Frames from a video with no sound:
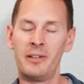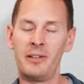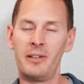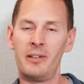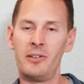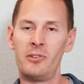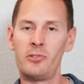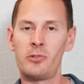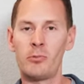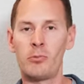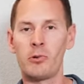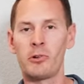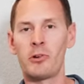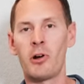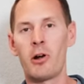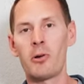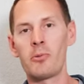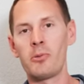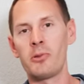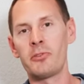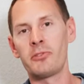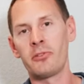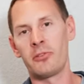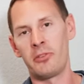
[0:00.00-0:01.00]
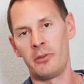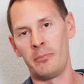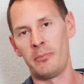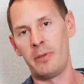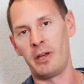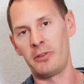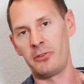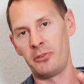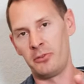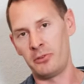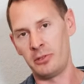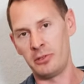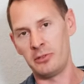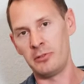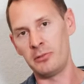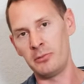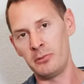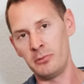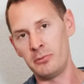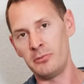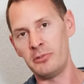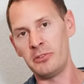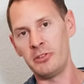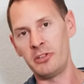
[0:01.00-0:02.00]
So regardless on the method that
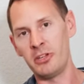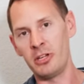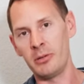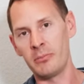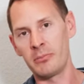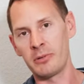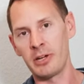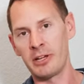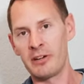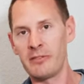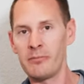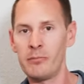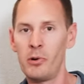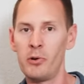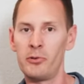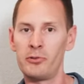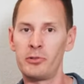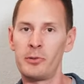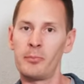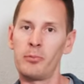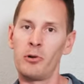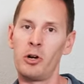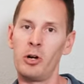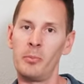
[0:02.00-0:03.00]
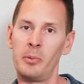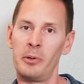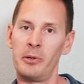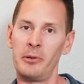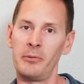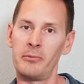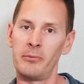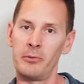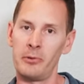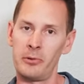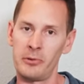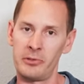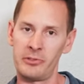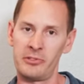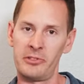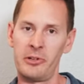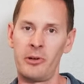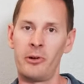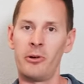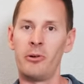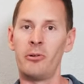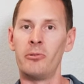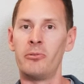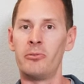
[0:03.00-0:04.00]
you deem kind of most appropriate for
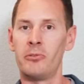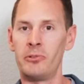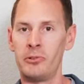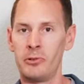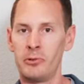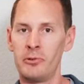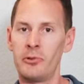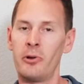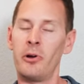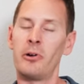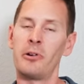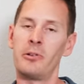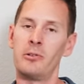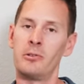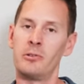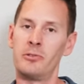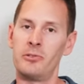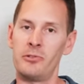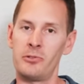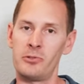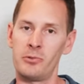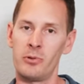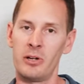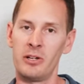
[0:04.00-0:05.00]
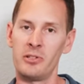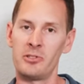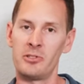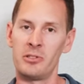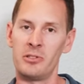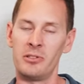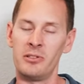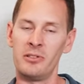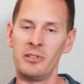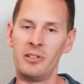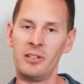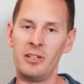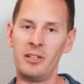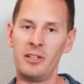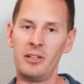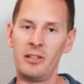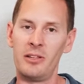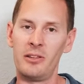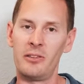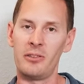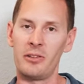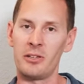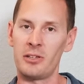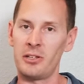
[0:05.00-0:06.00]
yourself and your dog and your situation,
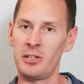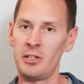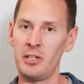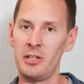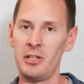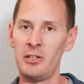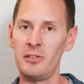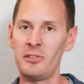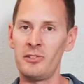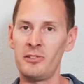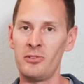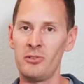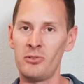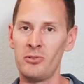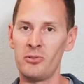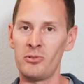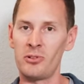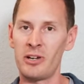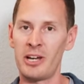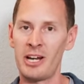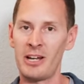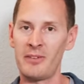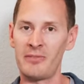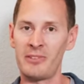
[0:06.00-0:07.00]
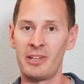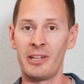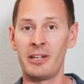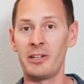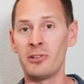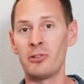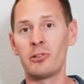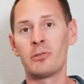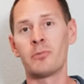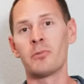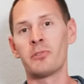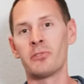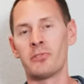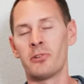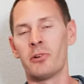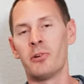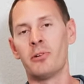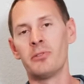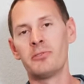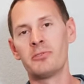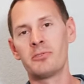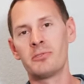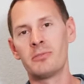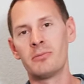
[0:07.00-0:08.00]
the key to kind of getting good
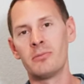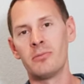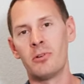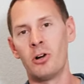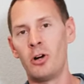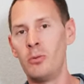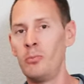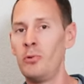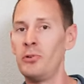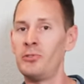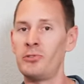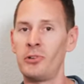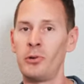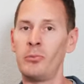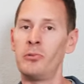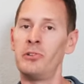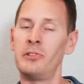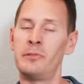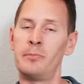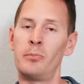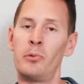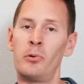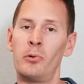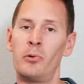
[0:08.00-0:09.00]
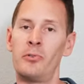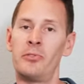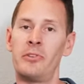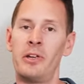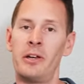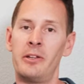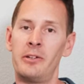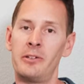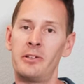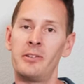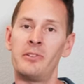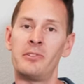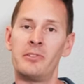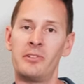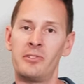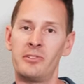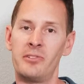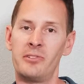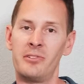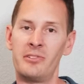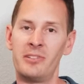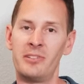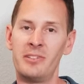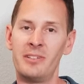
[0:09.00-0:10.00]
results almost always boils down to
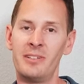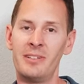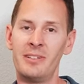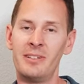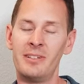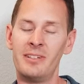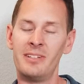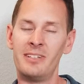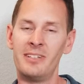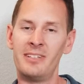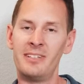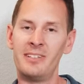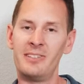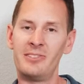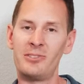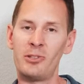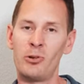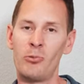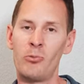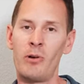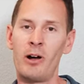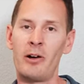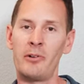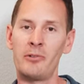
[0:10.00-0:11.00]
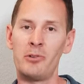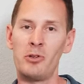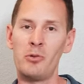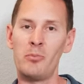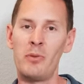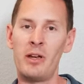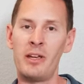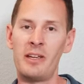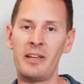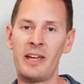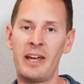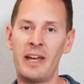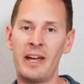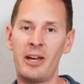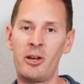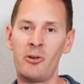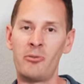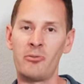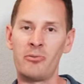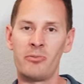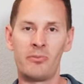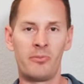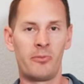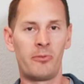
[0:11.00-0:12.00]
consistency. So while you may
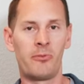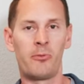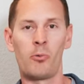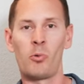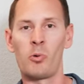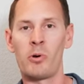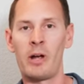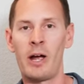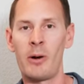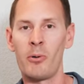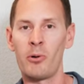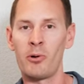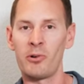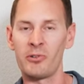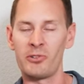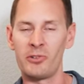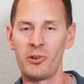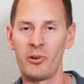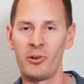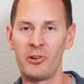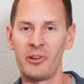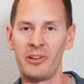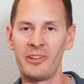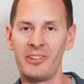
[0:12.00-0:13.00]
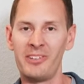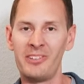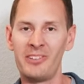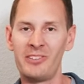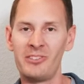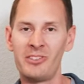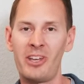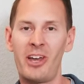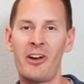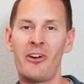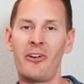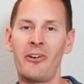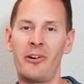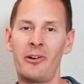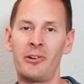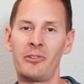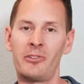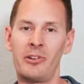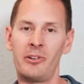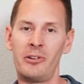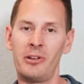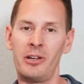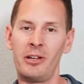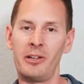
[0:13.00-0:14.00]
have four hours on a Saturday or
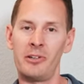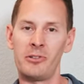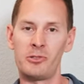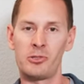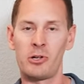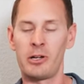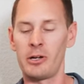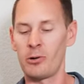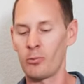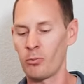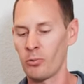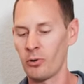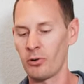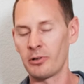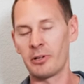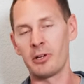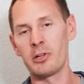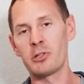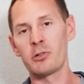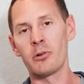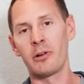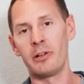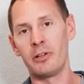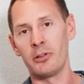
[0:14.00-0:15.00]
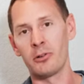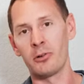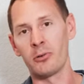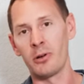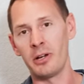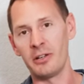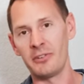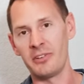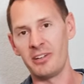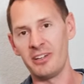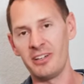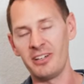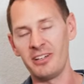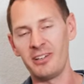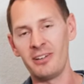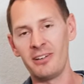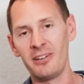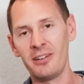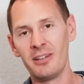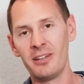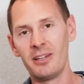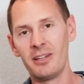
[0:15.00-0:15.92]
Sunday to try to work and train your Great Dane,